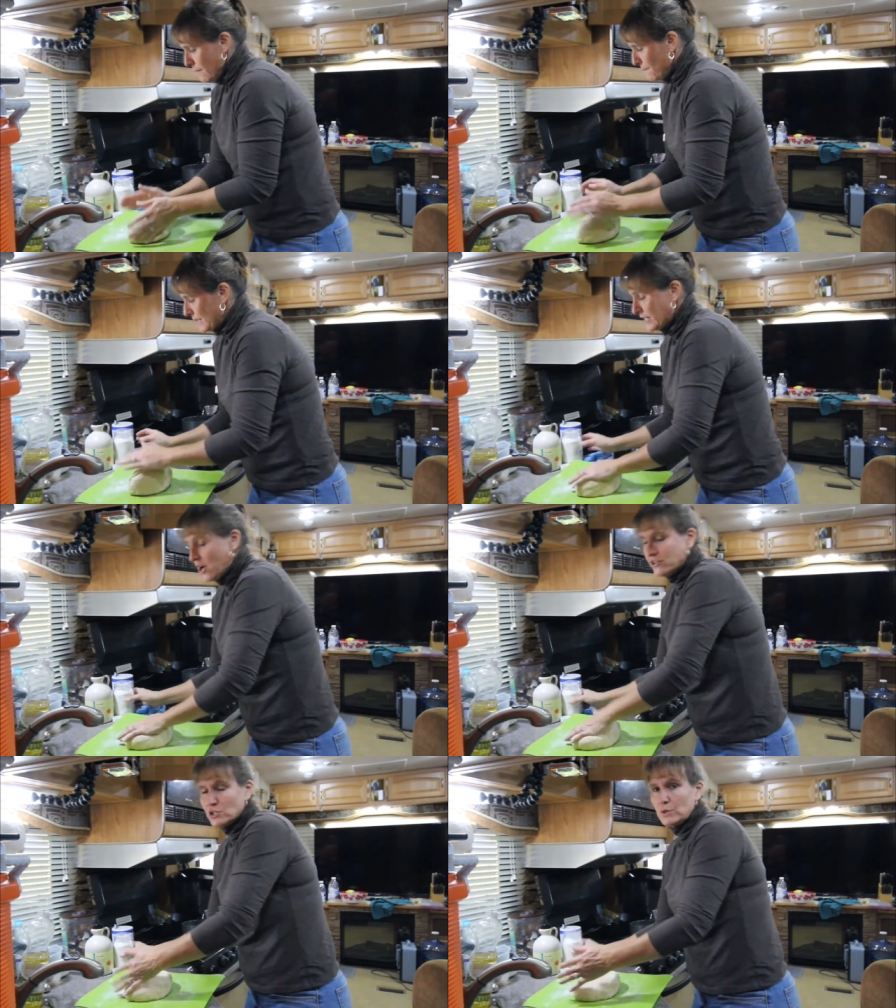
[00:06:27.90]
But it
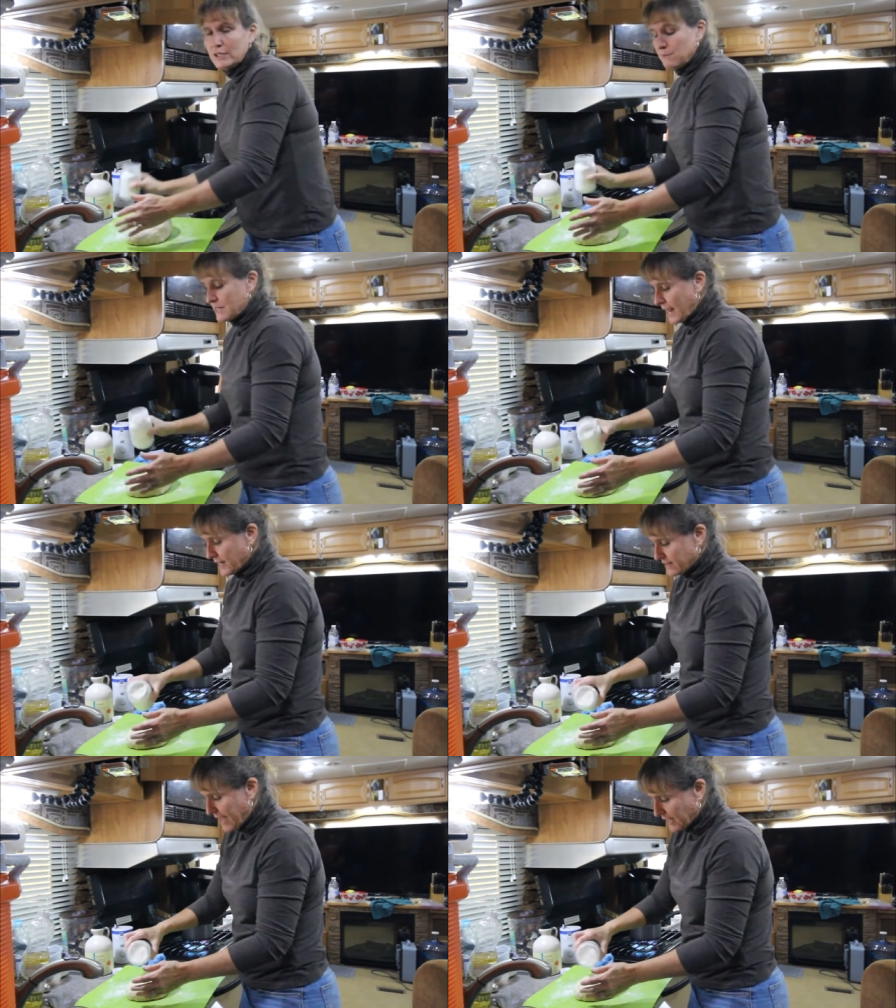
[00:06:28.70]
also
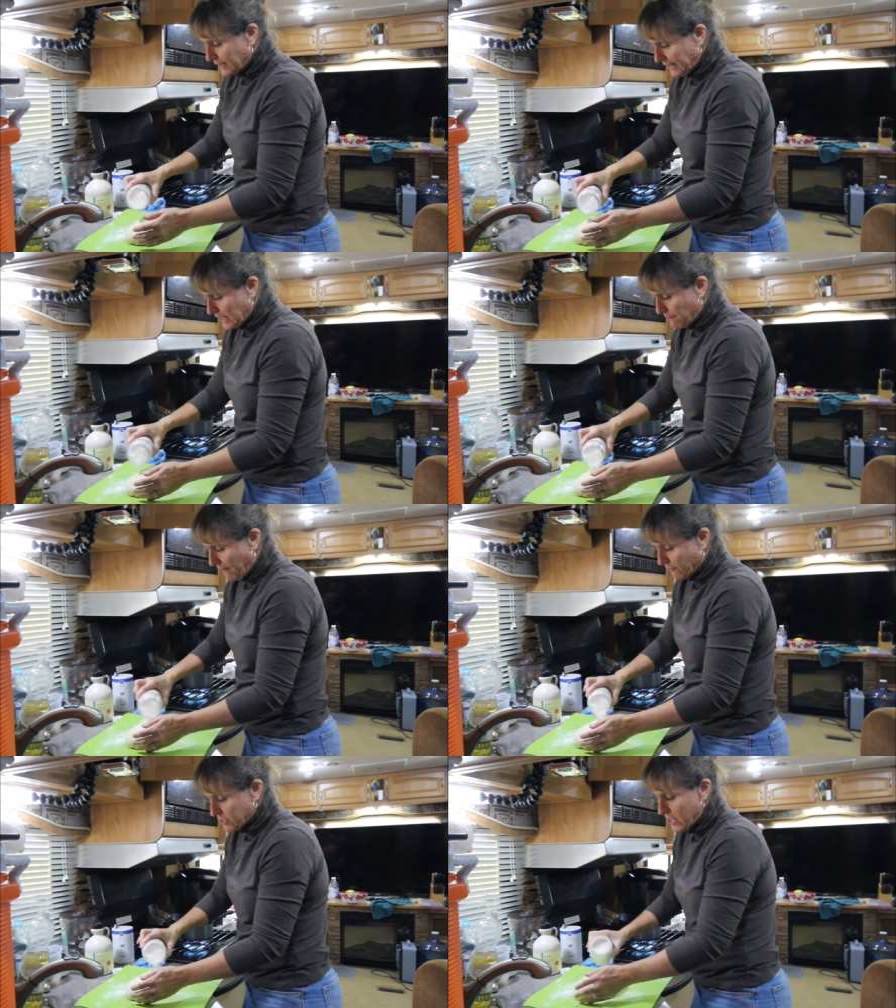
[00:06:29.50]
eliminated that cleanup
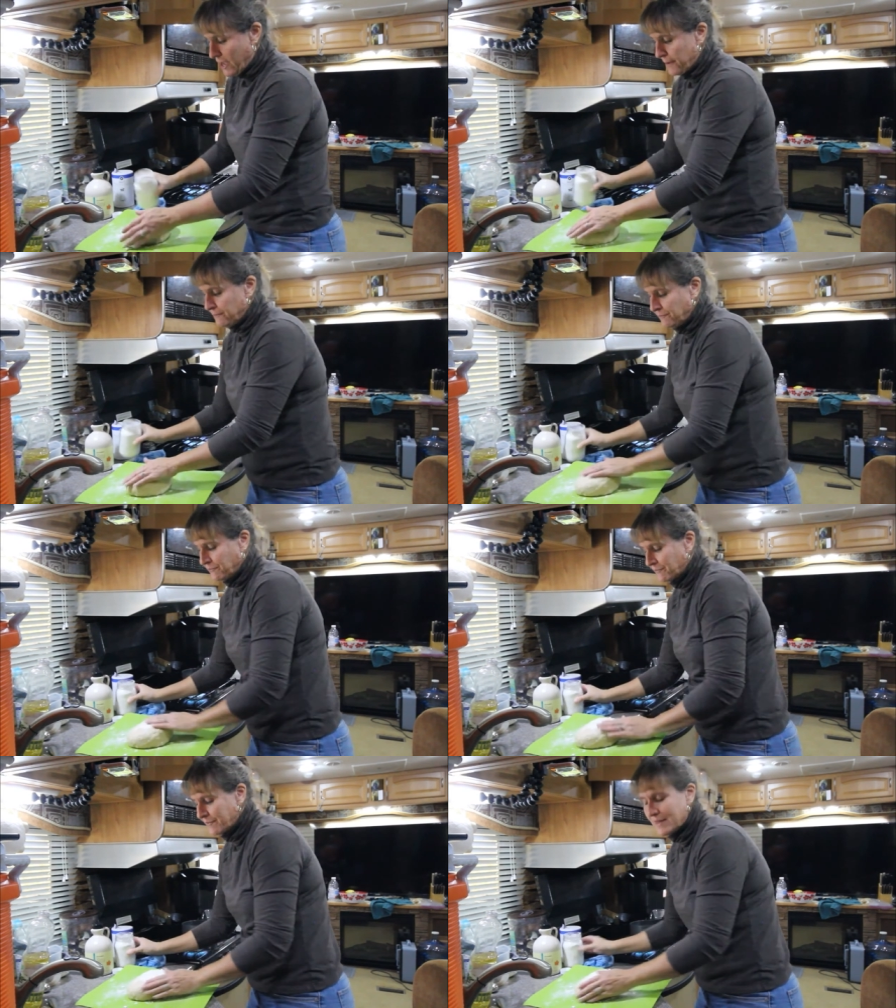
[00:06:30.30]
every time
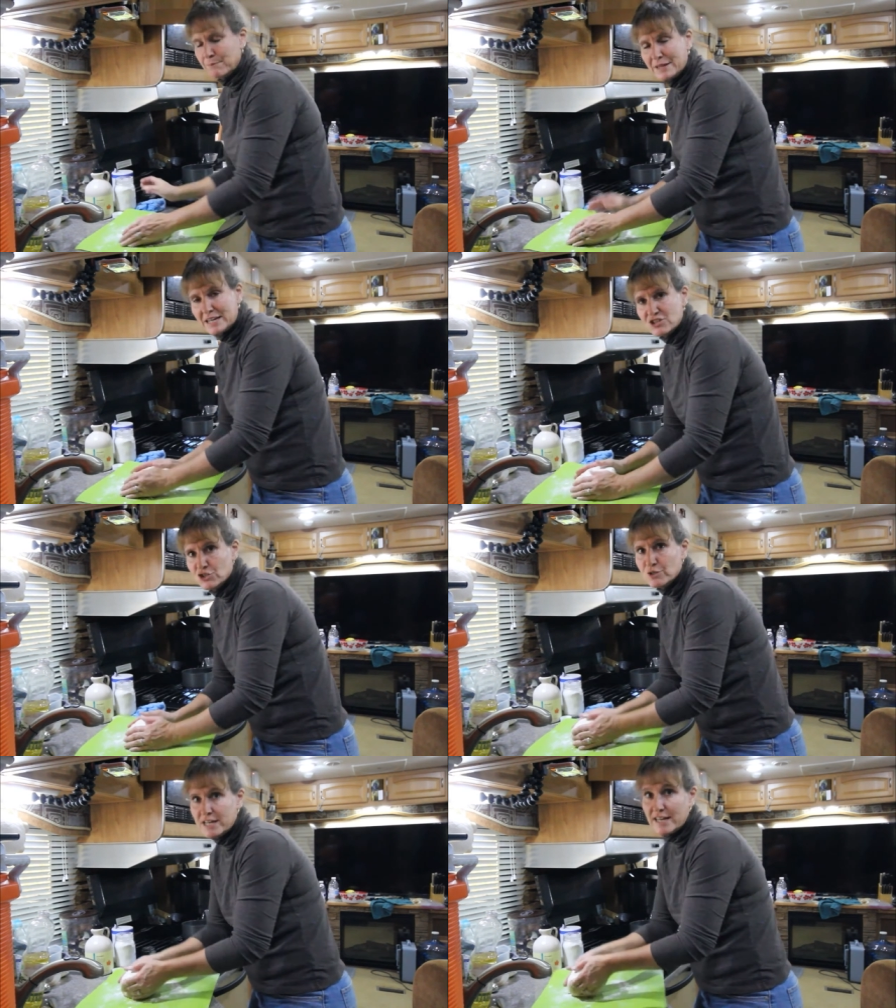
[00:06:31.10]
because
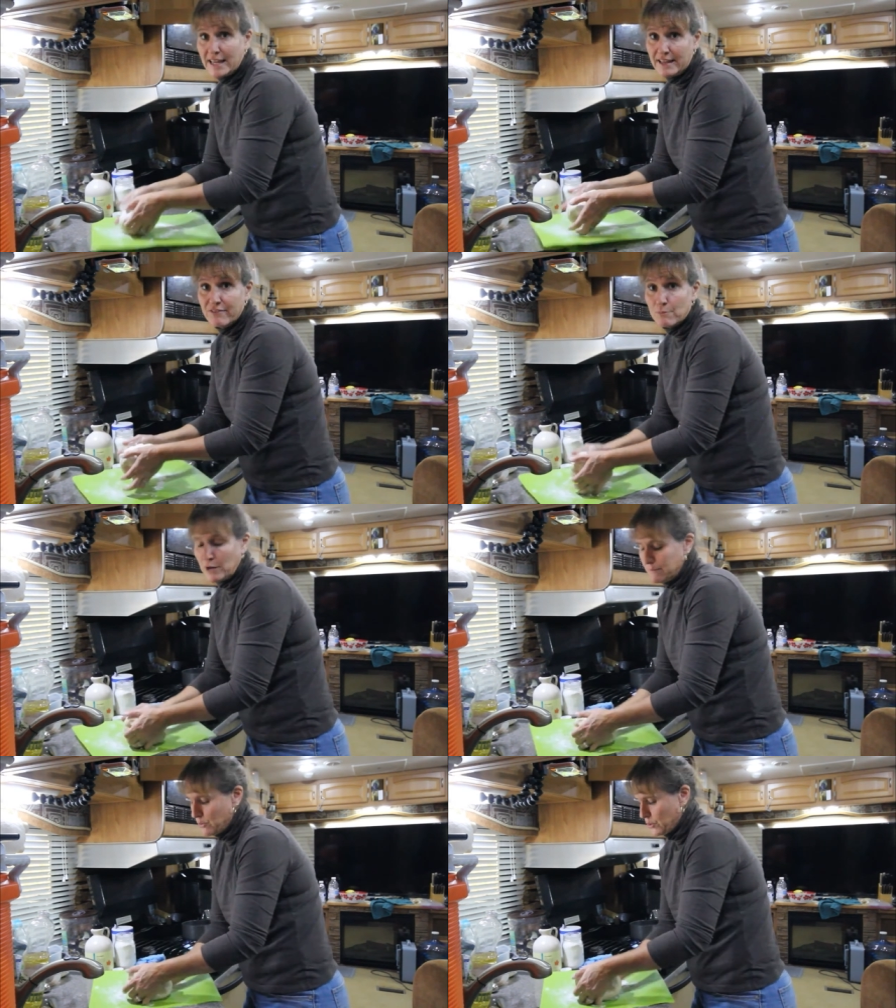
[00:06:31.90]
you did it in the
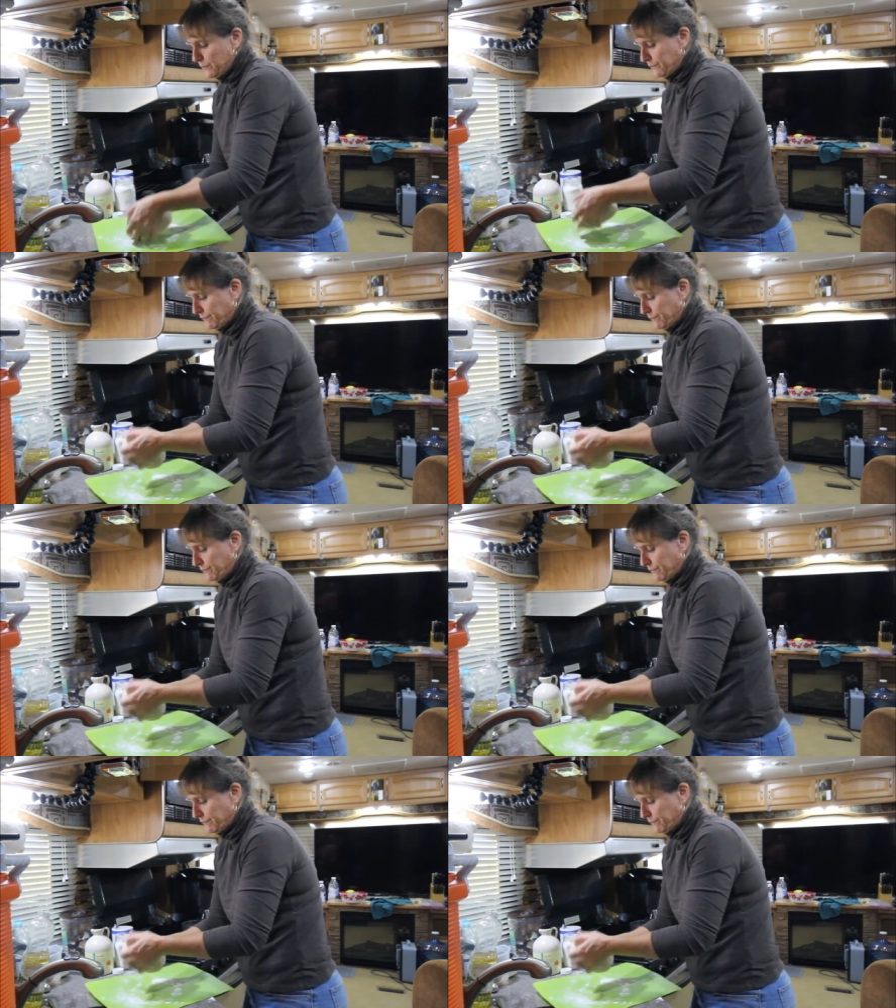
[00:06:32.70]
bread bowl.